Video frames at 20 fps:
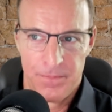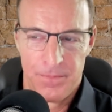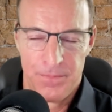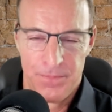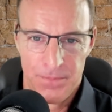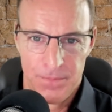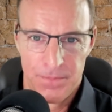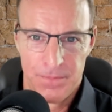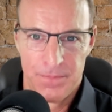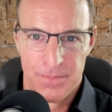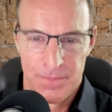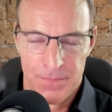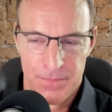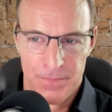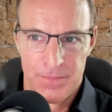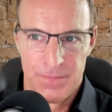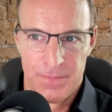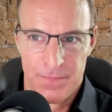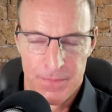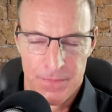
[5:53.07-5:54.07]

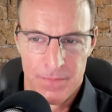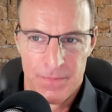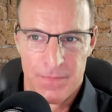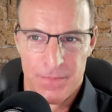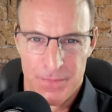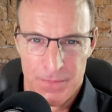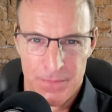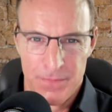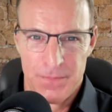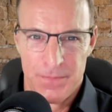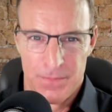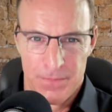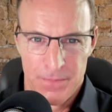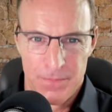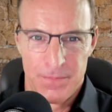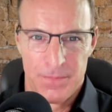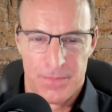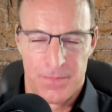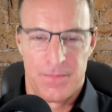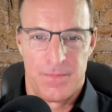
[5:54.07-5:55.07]

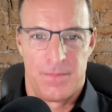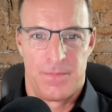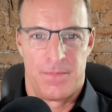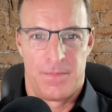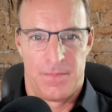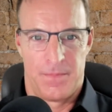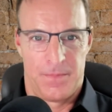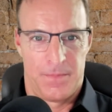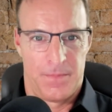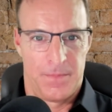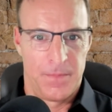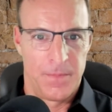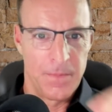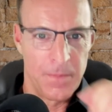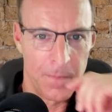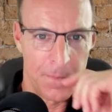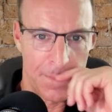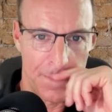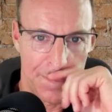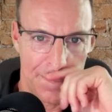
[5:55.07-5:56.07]

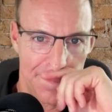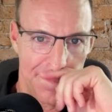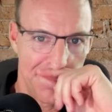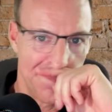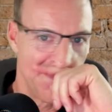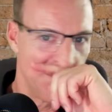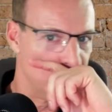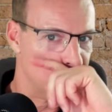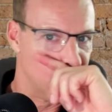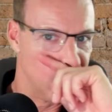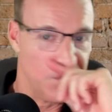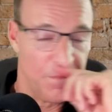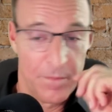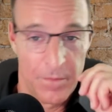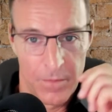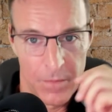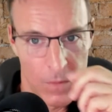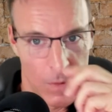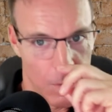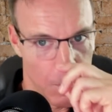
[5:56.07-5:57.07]

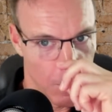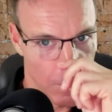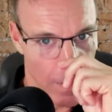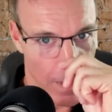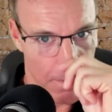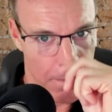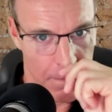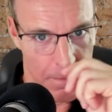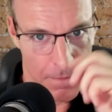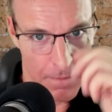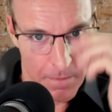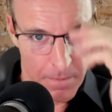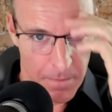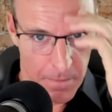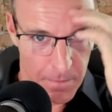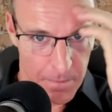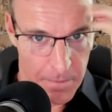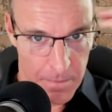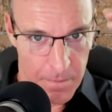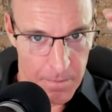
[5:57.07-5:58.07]

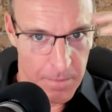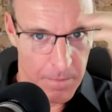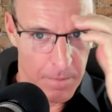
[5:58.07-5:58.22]
(silent)